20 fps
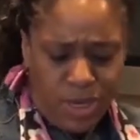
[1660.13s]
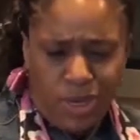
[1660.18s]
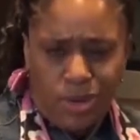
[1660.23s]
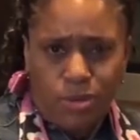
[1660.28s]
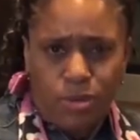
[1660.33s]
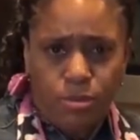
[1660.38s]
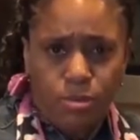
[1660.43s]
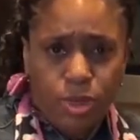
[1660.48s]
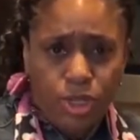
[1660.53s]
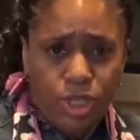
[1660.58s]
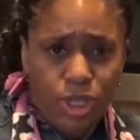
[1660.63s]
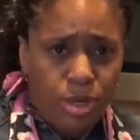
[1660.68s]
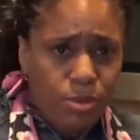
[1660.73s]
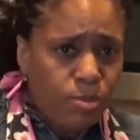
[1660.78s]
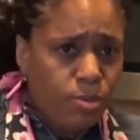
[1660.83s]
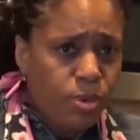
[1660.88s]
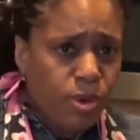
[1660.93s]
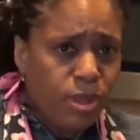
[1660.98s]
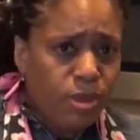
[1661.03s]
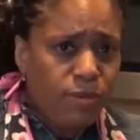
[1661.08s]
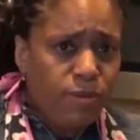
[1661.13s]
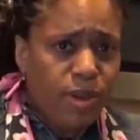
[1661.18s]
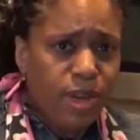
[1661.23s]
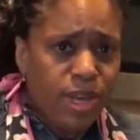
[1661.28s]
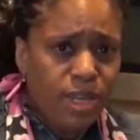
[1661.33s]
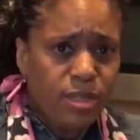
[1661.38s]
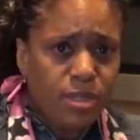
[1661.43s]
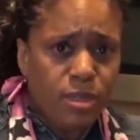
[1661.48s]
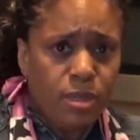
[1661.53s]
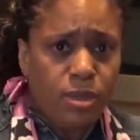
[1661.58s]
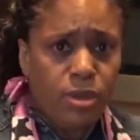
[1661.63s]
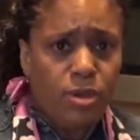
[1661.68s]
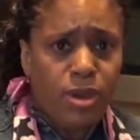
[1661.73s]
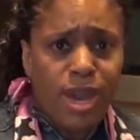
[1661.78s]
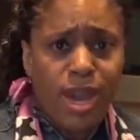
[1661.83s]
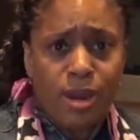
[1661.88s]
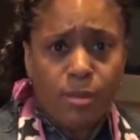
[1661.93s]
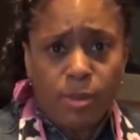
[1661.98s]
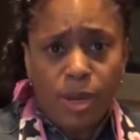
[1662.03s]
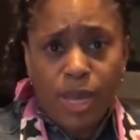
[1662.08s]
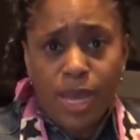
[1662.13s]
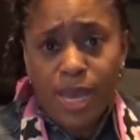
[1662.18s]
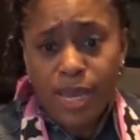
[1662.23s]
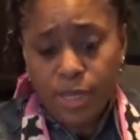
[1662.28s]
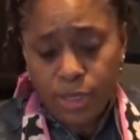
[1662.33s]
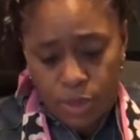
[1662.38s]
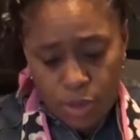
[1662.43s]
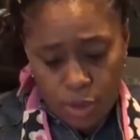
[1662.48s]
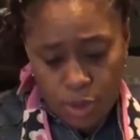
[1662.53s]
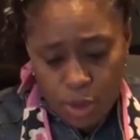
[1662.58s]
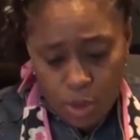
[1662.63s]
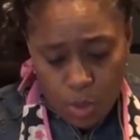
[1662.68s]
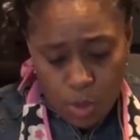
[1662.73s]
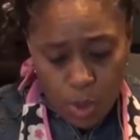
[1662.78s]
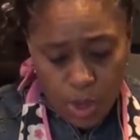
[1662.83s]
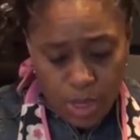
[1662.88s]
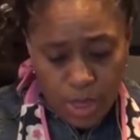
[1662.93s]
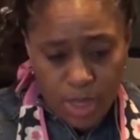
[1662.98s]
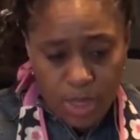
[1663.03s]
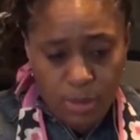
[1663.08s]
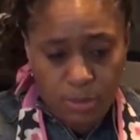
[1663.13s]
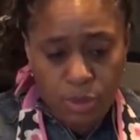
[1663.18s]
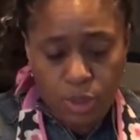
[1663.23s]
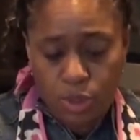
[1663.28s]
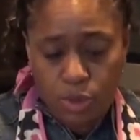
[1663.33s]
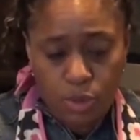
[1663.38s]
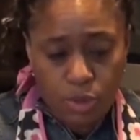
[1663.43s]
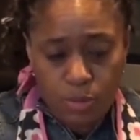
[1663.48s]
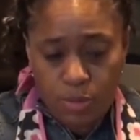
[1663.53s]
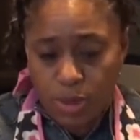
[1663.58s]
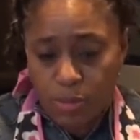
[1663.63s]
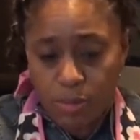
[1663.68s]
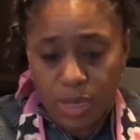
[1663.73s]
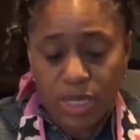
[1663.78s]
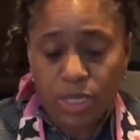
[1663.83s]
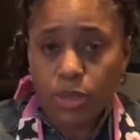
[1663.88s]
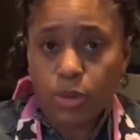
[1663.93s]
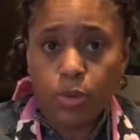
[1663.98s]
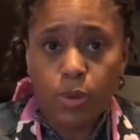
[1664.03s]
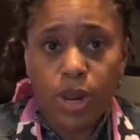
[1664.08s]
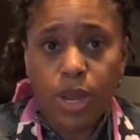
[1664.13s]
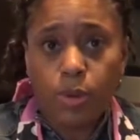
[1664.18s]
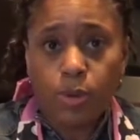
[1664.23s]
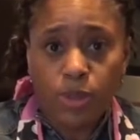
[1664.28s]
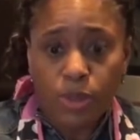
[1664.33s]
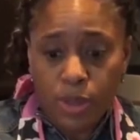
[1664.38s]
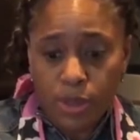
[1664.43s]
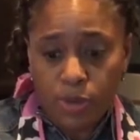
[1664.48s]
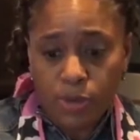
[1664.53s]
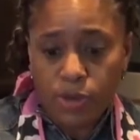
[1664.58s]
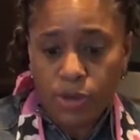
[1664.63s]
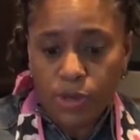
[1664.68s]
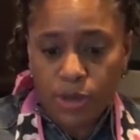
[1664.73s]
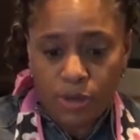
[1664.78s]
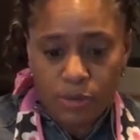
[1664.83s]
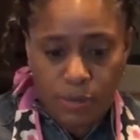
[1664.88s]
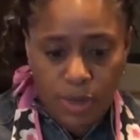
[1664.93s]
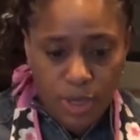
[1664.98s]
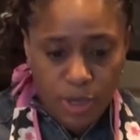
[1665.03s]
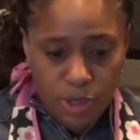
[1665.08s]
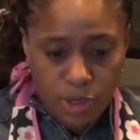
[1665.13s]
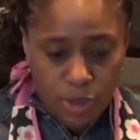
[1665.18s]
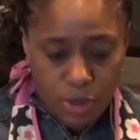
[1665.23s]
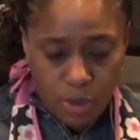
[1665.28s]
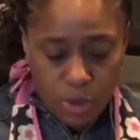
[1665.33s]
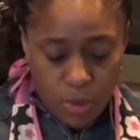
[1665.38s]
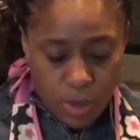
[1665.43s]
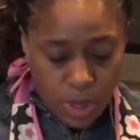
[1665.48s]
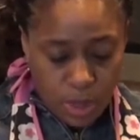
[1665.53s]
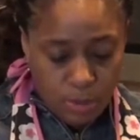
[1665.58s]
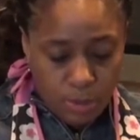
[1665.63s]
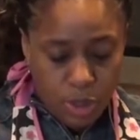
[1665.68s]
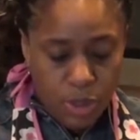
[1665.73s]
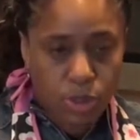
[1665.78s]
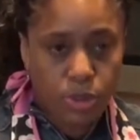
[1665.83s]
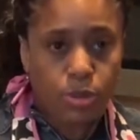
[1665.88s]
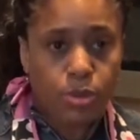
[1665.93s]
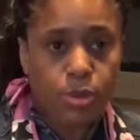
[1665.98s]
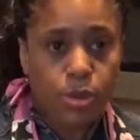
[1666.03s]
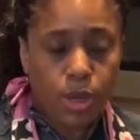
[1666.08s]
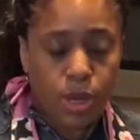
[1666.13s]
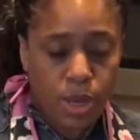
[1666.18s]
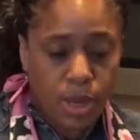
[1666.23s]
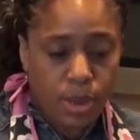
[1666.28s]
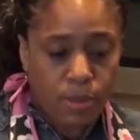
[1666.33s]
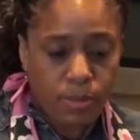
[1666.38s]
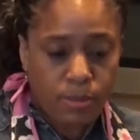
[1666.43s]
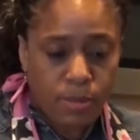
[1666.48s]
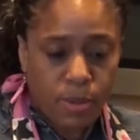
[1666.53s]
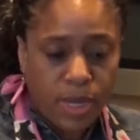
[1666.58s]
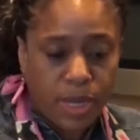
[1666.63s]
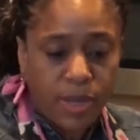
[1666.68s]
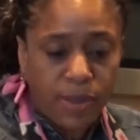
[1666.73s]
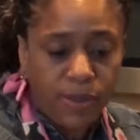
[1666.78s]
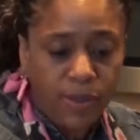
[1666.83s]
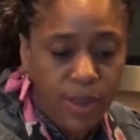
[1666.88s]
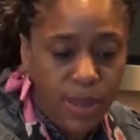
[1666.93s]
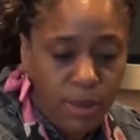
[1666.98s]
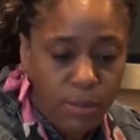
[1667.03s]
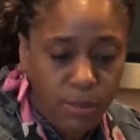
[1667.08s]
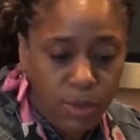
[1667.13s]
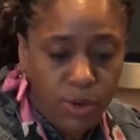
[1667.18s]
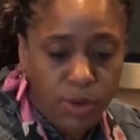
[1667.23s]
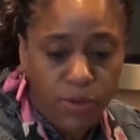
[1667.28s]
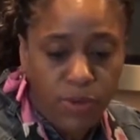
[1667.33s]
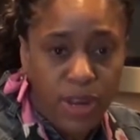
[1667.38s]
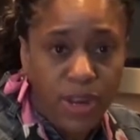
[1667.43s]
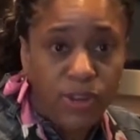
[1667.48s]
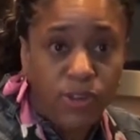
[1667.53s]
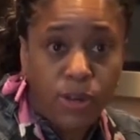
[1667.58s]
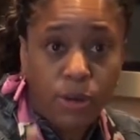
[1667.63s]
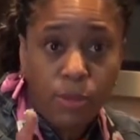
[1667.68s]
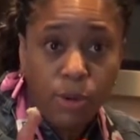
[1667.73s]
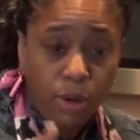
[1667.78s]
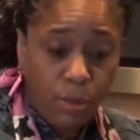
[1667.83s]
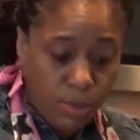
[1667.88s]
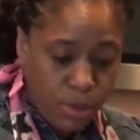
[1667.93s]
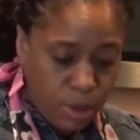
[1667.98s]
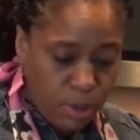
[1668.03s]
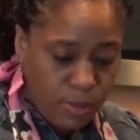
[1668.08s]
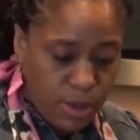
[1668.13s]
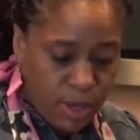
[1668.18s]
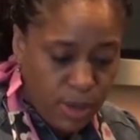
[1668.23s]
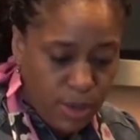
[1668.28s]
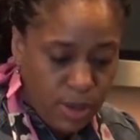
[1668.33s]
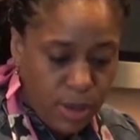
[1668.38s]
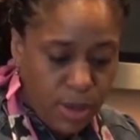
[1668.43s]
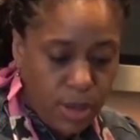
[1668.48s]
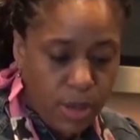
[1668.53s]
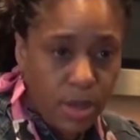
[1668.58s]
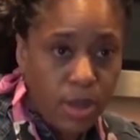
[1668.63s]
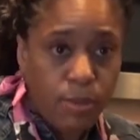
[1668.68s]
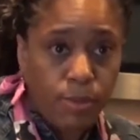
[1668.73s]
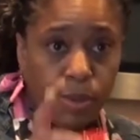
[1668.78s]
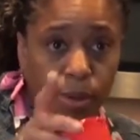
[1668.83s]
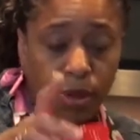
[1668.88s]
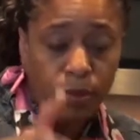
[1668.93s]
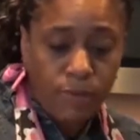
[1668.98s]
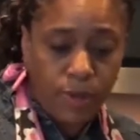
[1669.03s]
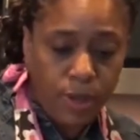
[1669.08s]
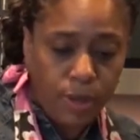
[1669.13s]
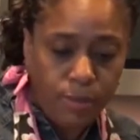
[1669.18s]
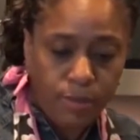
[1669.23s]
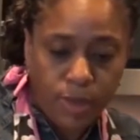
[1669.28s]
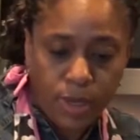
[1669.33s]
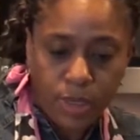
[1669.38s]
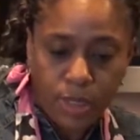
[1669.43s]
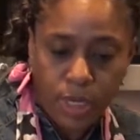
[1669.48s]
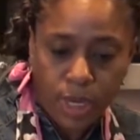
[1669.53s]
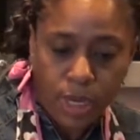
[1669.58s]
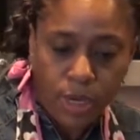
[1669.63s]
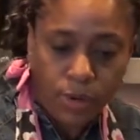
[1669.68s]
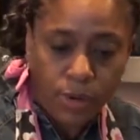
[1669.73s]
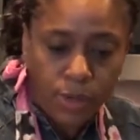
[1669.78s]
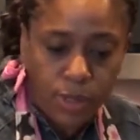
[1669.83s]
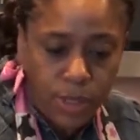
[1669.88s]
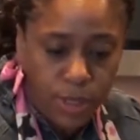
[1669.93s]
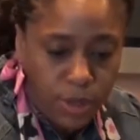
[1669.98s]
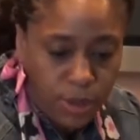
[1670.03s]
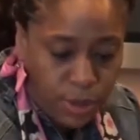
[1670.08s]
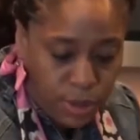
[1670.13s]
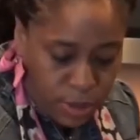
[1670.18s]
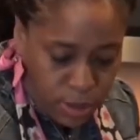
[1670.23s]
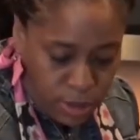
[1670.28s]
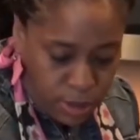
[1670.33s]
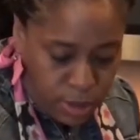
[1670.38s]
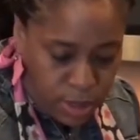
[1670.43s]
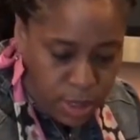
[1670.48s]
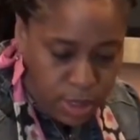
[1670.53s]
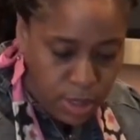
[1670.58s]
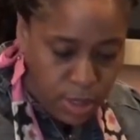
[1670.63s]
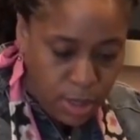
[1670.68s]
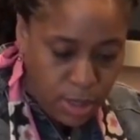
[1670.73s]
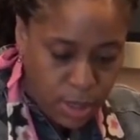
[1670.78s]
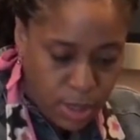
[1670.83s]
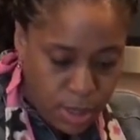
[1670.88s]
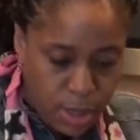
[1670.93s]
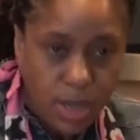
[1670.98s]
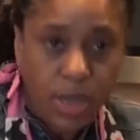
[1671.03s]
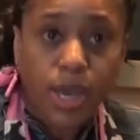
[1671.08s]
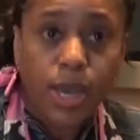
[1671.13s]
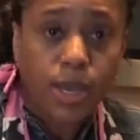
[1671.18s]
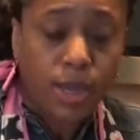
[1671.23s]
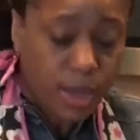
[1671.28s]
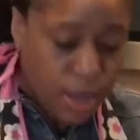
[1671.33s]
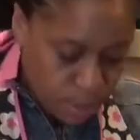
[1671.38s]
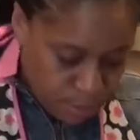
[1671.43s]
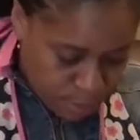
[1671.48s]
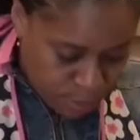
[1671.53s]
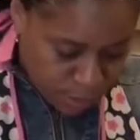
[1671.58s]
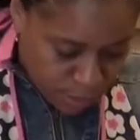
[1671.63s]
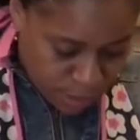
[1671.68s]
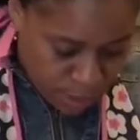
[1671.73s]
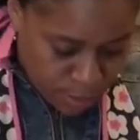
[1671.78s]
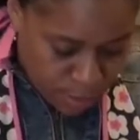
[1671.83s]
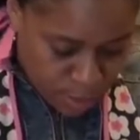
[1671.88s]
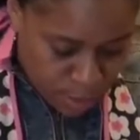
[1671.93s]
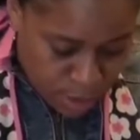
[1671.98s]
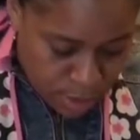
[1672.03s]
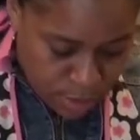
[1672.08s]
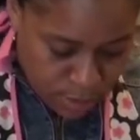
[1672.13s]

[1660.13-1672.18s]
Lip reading: and they'll mush up really fast, and you add them last, so you don't want them to be mixed around with other stuff because you don't want them to, like I said, get much trash. So I'm going to put them in a couple of containers here so that I can keep them separate